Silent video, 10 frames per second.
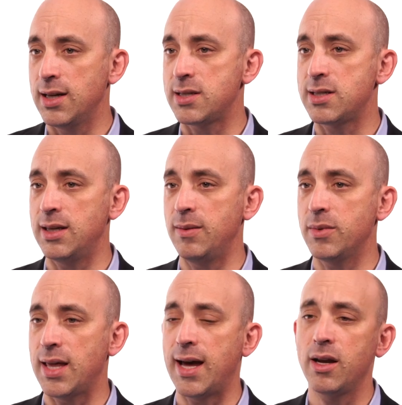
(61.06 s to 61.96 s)
It
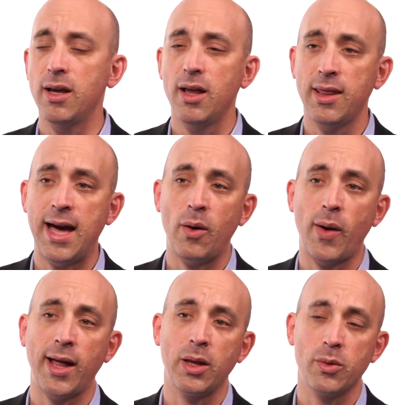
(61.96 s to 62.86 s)
seemed that that
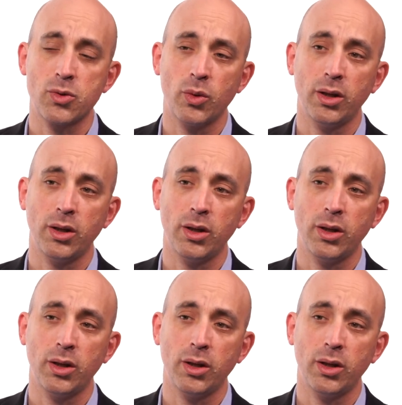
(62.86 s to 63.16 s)
rally was